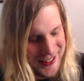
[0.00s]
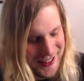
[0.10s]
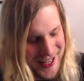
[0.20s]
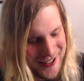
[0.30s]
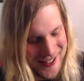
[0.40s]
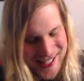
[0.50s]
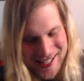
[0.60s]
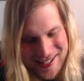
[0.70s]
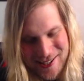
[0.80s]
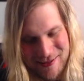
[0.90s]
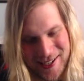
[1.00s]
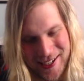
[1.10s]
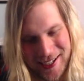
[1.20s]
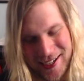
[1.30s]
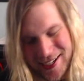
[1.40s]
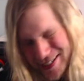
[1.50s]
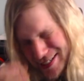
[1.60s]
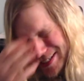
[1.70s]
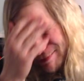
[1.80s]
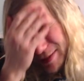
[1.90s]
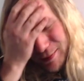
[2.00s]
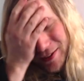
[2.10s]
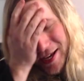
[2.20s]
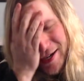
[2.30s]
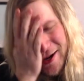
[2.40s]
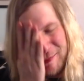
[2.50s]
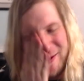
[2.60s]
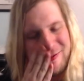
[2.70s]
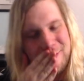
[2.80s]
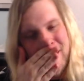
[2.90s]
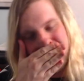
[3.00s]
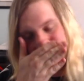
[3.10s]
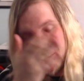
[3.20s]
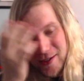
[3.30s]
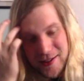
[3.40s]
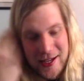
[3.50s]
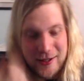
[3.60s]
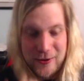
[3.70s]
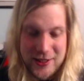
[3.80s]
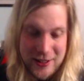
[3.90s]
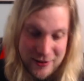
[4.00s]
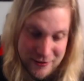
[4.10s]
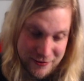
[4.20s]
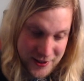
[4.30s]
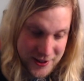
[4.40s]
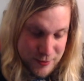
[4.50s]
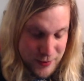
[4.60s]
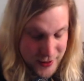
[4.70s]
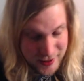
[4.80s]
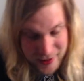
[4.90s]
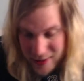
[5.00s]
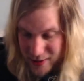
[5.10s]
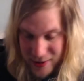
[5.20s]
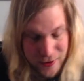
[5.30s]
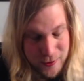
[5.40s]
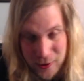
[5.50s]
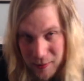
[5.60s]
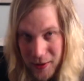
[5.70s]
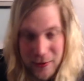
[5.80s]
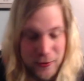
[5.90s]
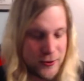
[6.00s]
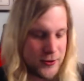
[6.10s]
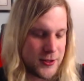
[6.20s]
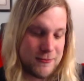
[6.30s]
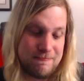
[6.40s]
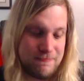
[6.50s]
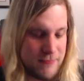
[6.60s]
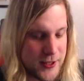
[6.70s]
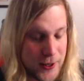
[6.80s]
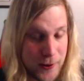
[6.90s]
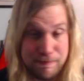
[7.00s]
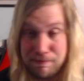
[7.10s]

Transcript: I don't get too many people hating on me for my view on that goaltender interference, but it is the rule book rules. So